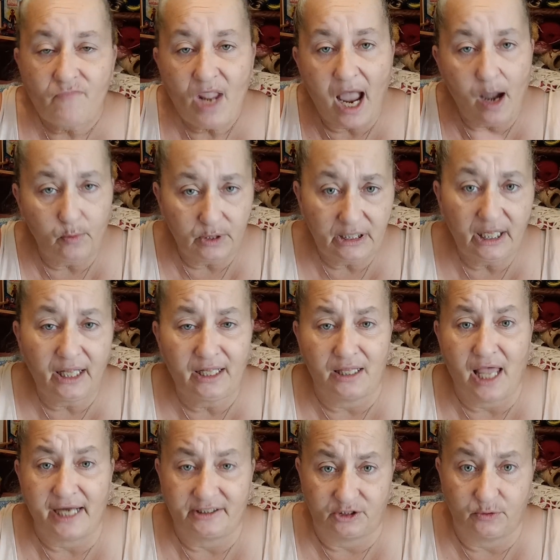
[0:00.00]
I would
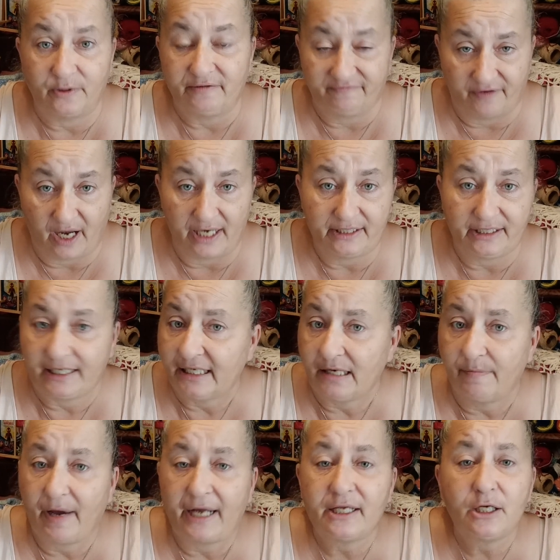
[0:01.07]
like to invite
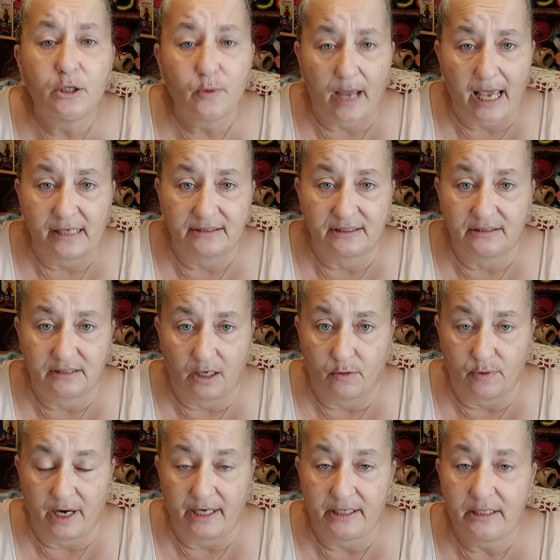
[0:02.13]
anybody who hasn't
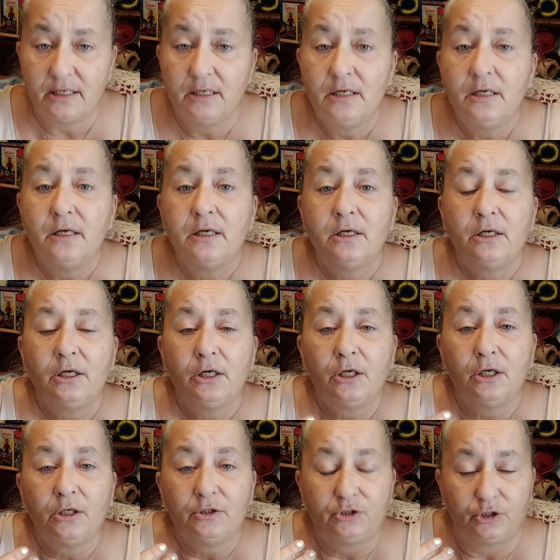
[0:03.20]
already
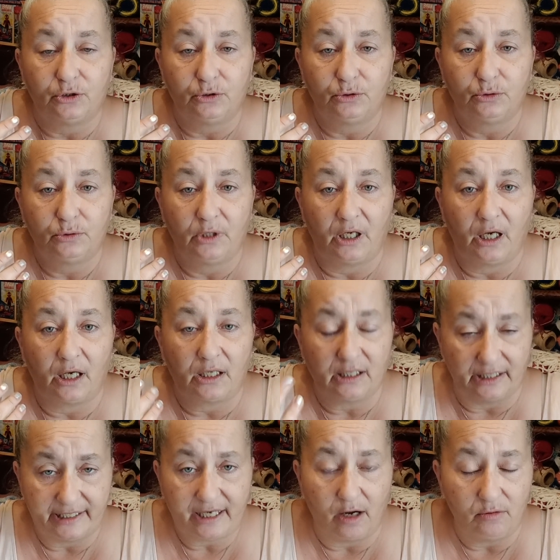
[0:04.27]
to
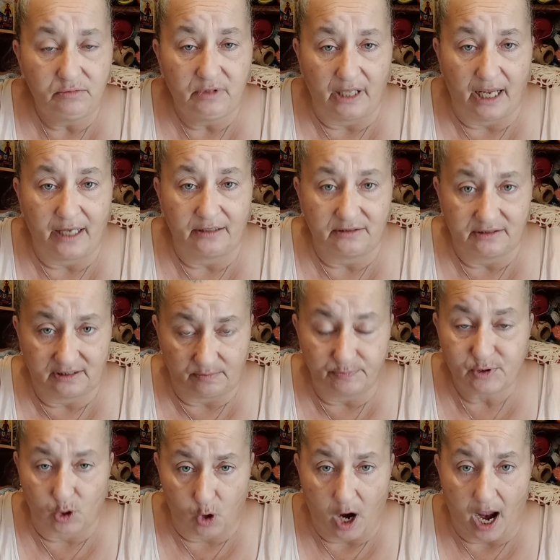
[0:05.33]
click on that
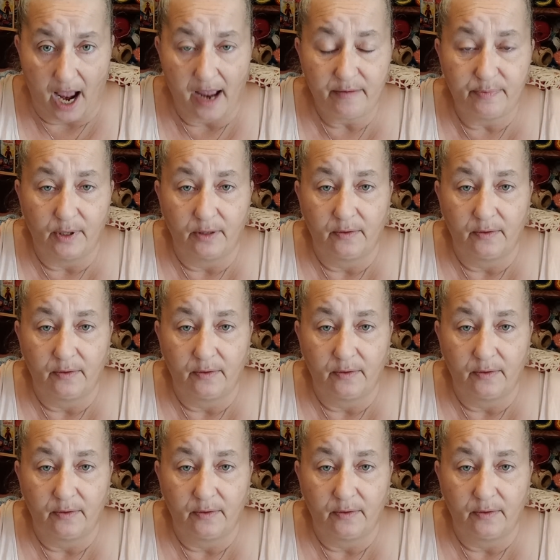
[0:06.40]
subscribe.